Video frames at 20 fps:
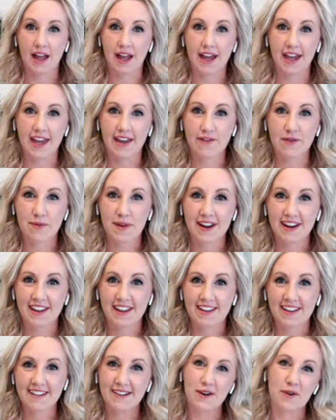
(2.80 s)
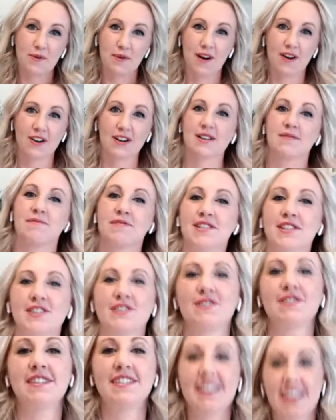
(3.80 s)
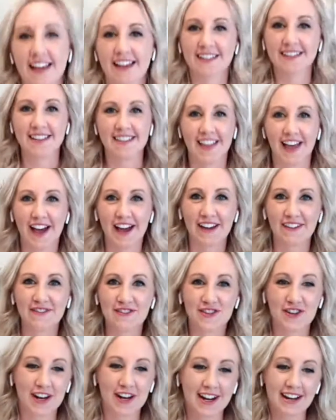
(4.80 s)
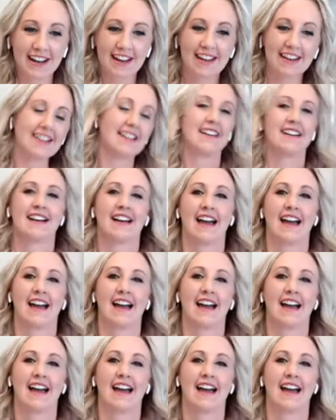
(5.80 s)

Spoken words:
Hey everybody, welcome to today's live training.